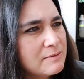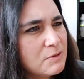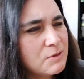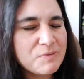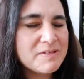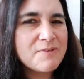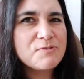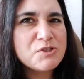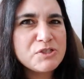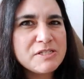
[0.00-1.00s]
or
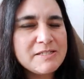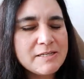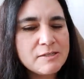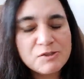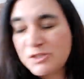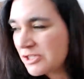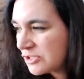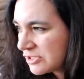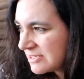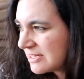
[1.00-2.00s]
whenever she did it. She
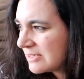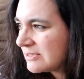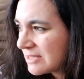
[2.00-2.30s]
just did